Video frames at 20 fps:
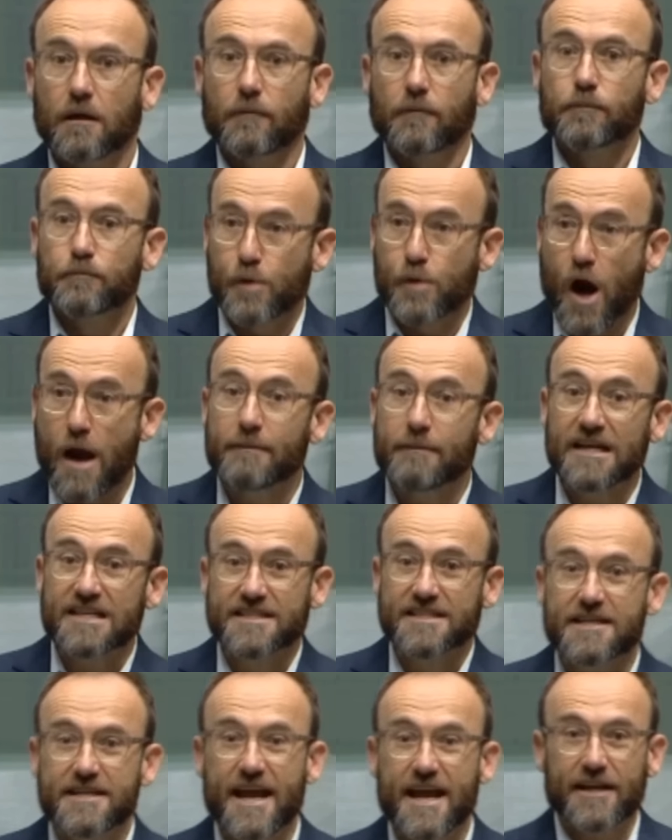Prime
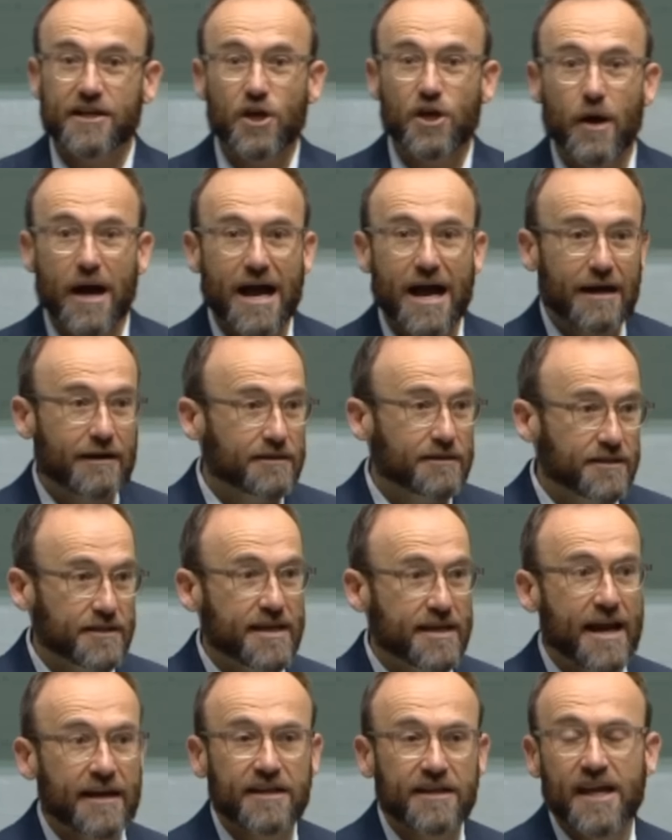Minister
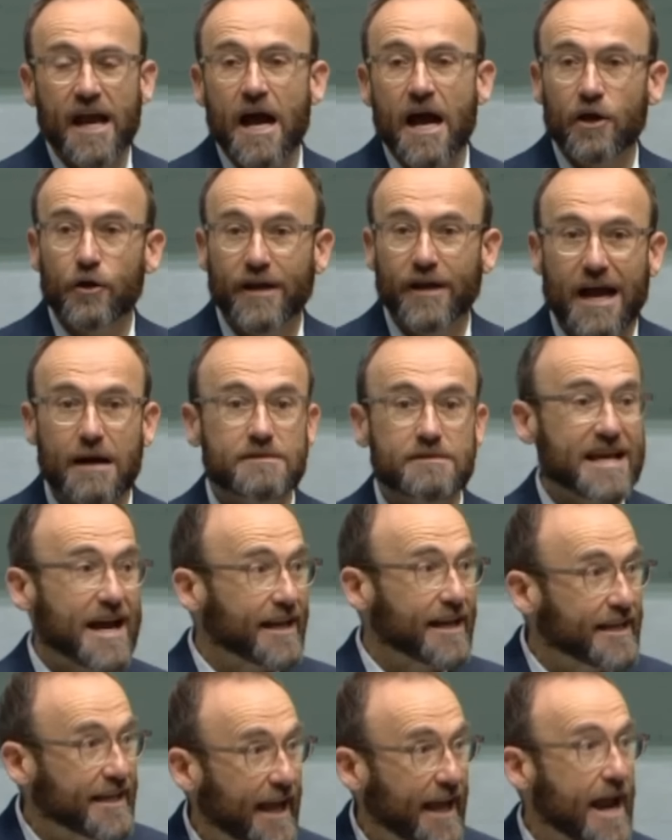Netanyahu comes out
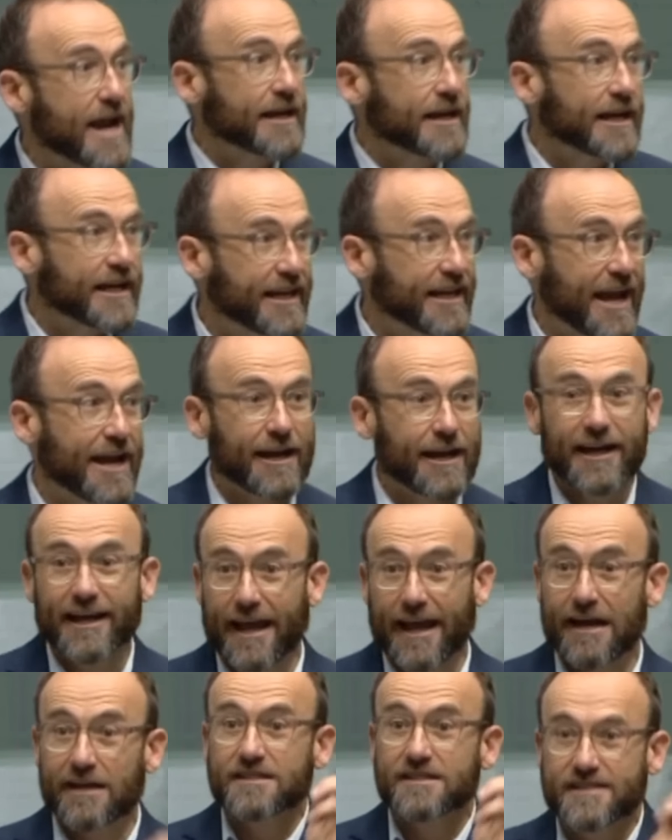again and again and
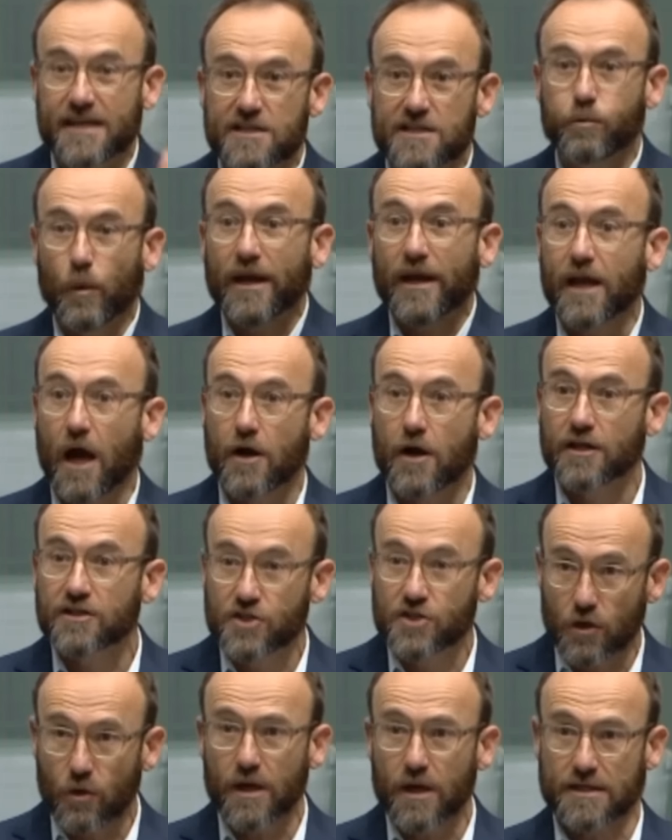again and says, we're going to
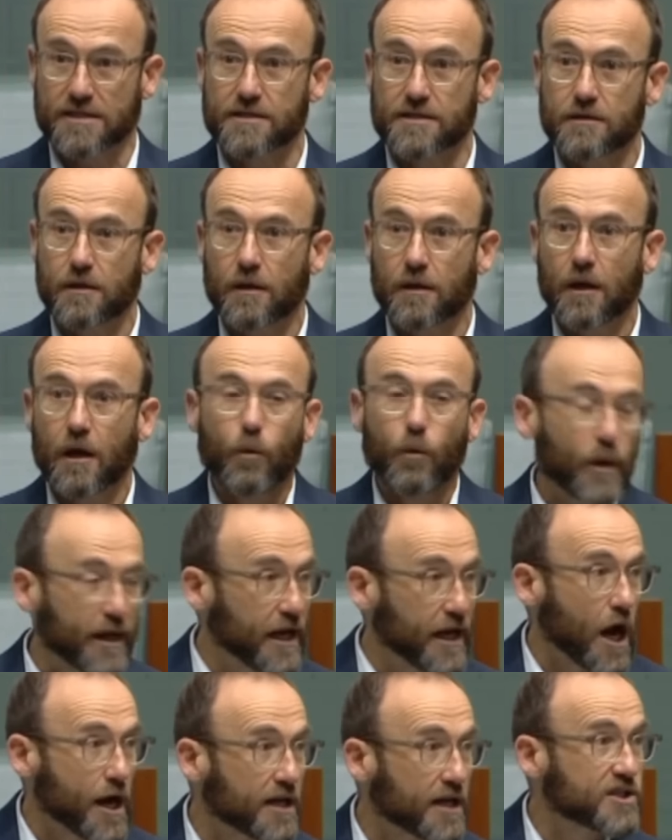do it. We're
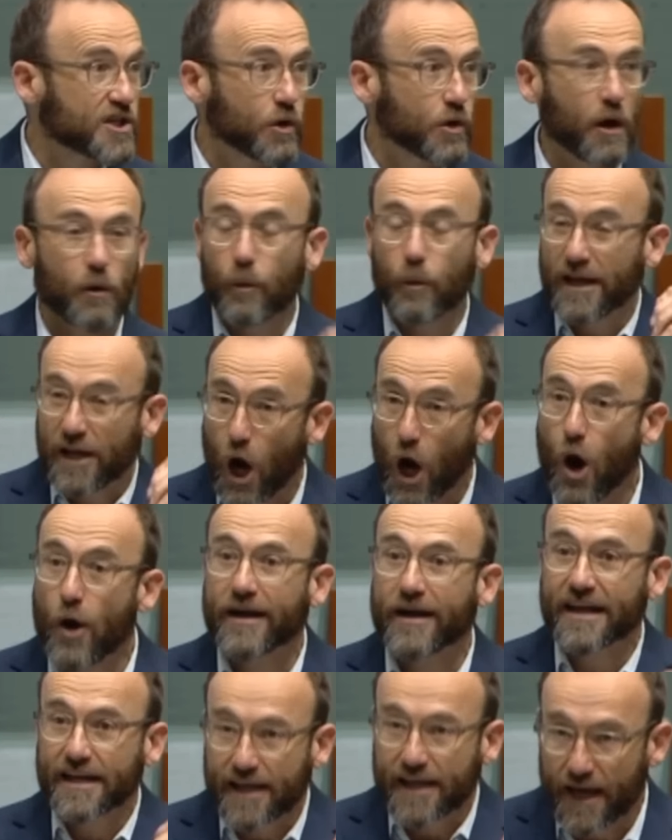going to do it. We're going
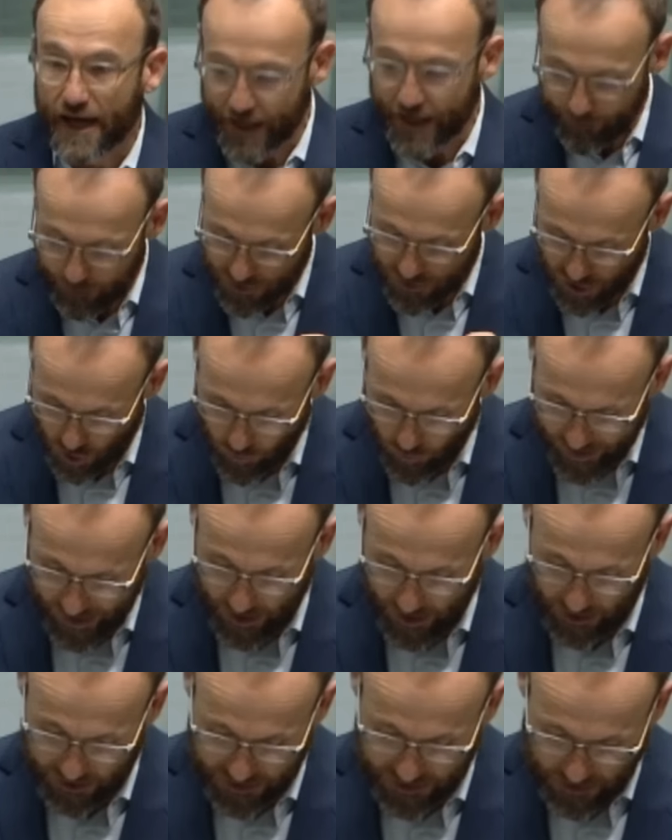to keep doing
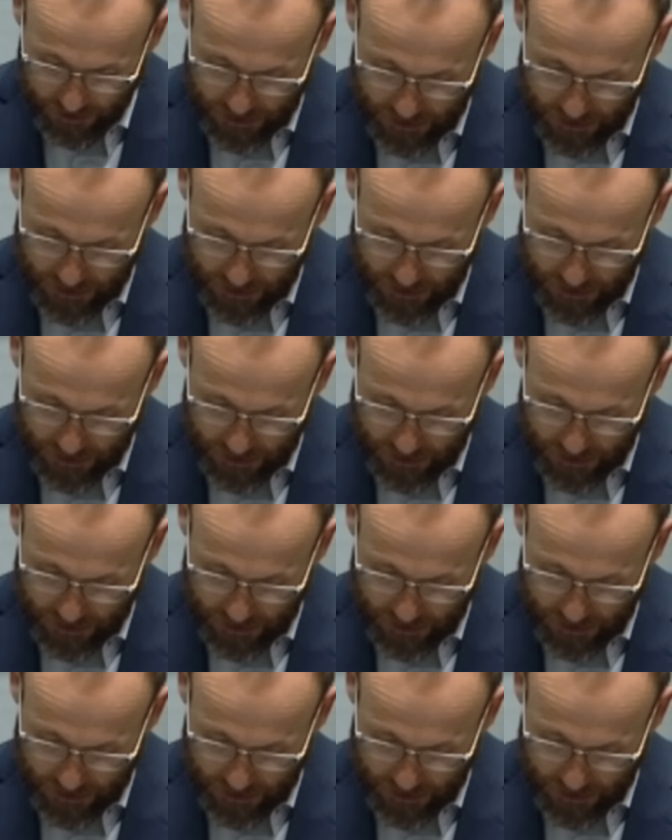it.